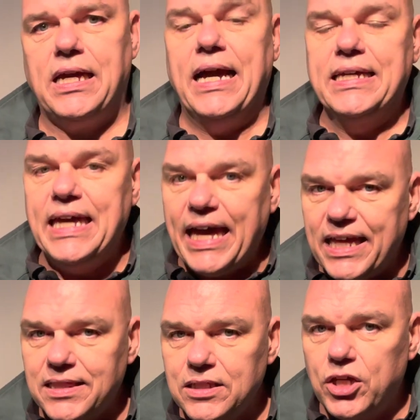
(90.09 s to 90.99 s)

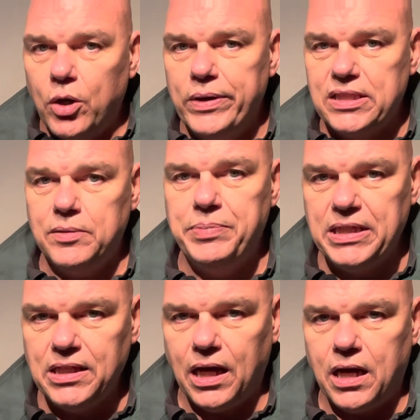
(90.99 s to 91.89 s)
again going to
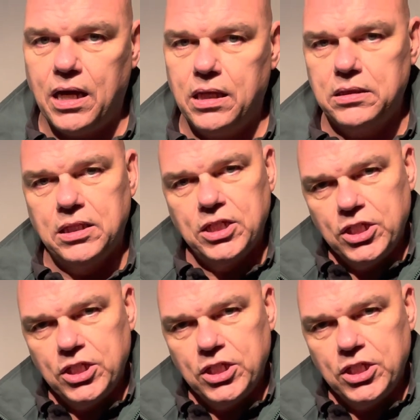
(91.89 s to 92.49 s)
be on